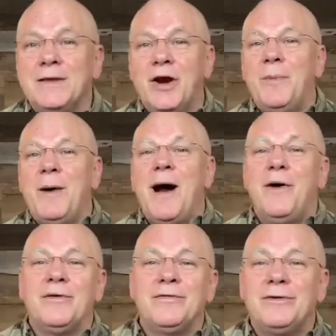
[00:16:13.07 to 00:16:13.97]
the
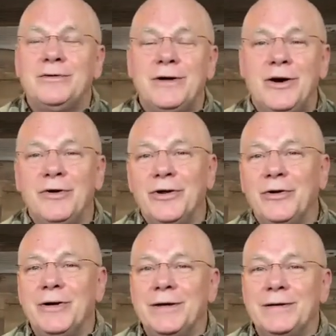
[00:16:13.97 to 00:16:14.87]
all-powerful,
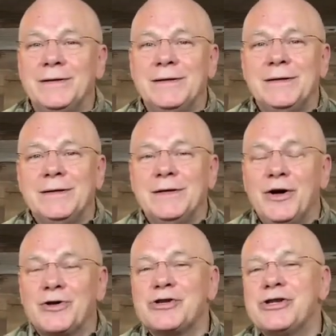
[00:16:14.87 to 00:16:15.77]
all-knowing,
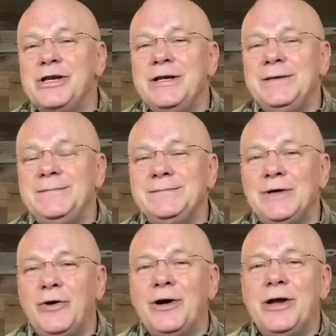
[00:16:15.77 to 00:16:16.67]
all-seeing,
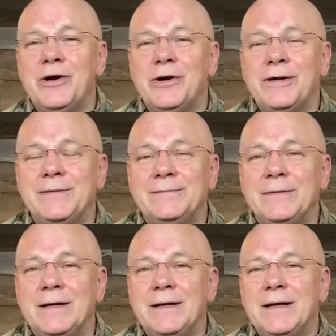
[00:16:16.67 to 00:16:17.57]
all-hearing,
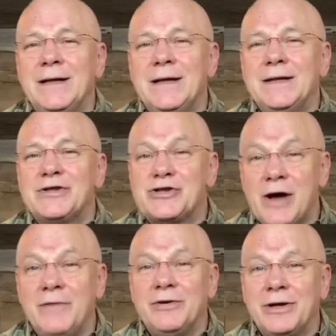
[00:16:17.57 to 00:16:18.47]

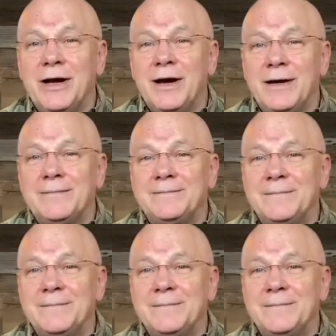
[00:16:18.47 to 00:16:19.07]
sovereign God.